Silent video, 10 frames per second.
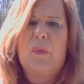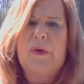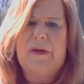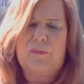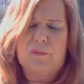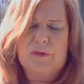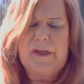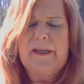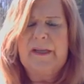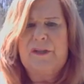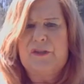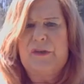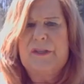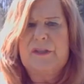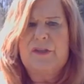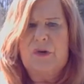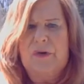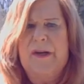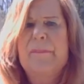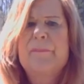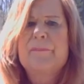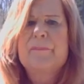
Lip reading: We really enjoyed the story.